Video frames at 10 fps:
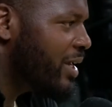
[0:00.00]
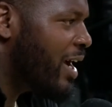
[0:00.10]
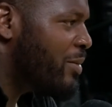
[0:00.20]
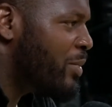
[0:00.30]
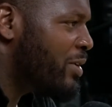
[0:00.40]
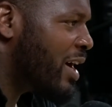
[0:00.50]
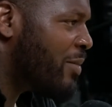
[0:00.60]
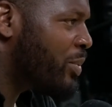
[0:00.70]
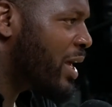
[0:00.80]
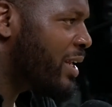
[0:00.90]
yeah, I'm a,
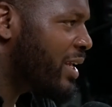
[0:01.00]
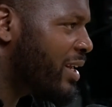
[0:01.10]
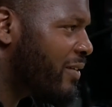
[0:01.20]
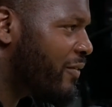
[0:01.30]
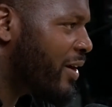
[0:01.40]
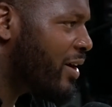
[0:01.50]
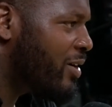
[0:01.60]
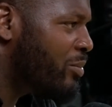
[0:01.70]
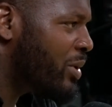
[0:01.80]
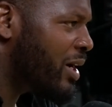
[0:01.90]
I play in the
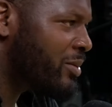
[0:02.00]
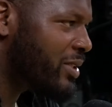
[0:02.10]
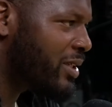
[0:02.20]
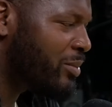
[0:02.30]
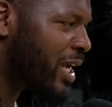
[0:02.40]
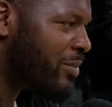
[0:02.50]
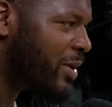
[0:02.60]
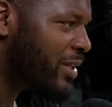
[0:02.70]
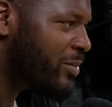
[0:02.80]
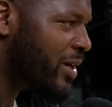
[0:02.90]
NFL, but I'm still a
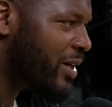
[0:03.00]
black man in